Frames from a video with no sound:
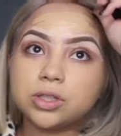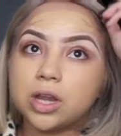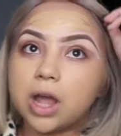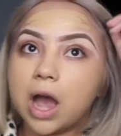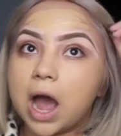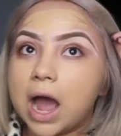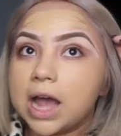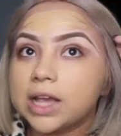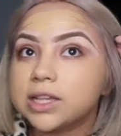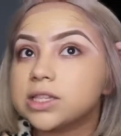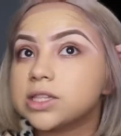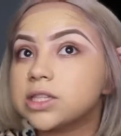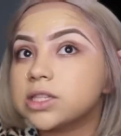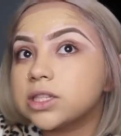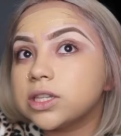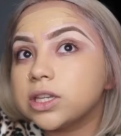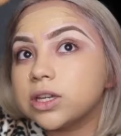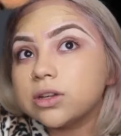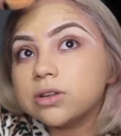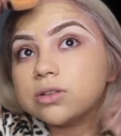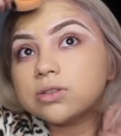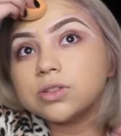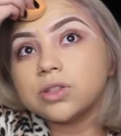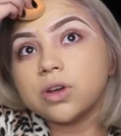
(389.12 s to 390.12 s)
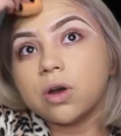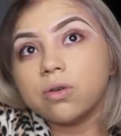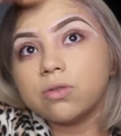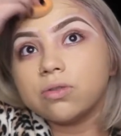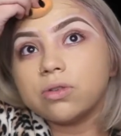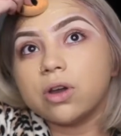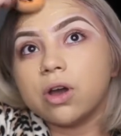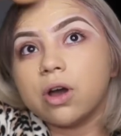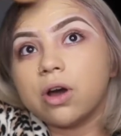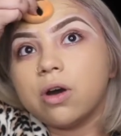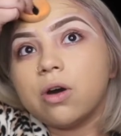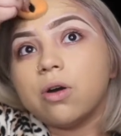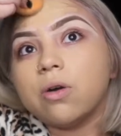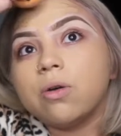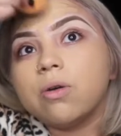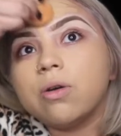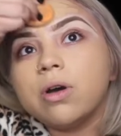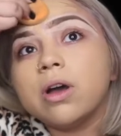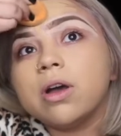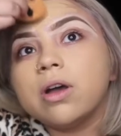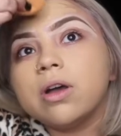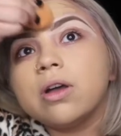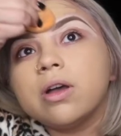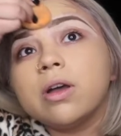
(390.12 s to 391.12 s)
I still don't
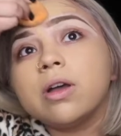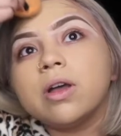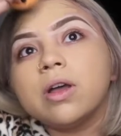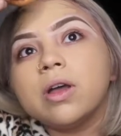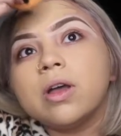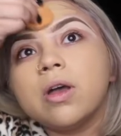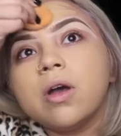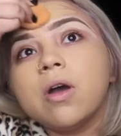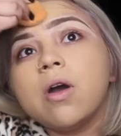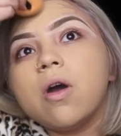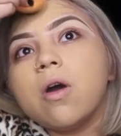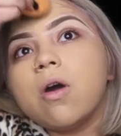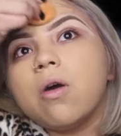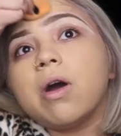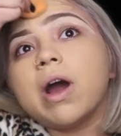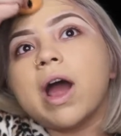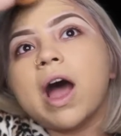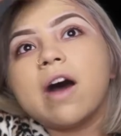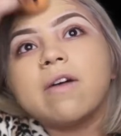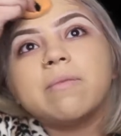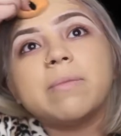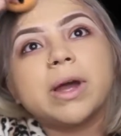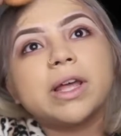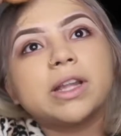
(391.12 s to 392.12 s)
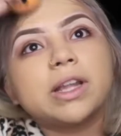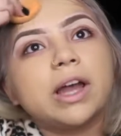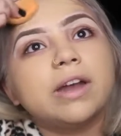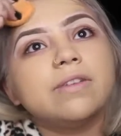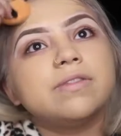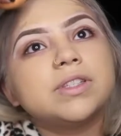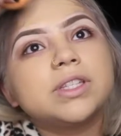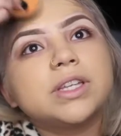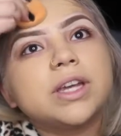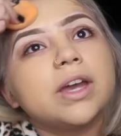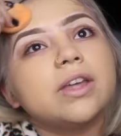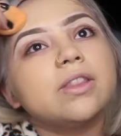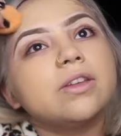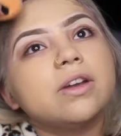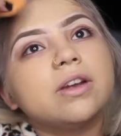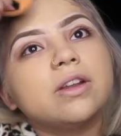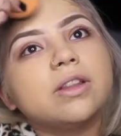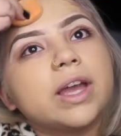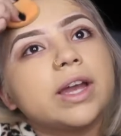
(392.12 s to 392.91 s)
know or have my life together.